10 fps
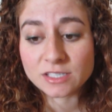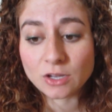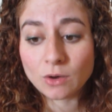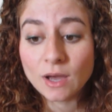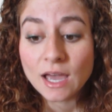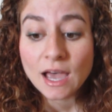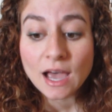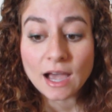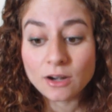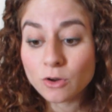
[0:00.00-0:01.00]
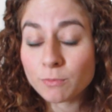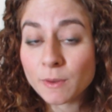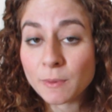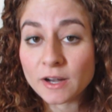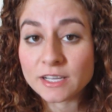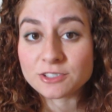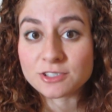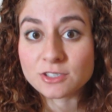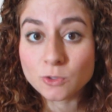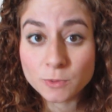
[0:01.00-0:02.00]
And so I don't know if my body is
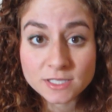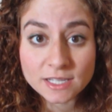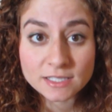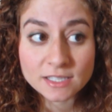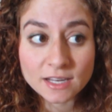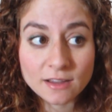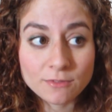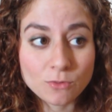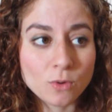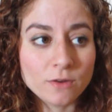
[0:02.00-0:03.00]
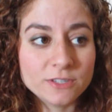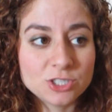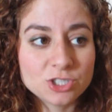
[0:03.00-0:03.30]
just super sensitive or if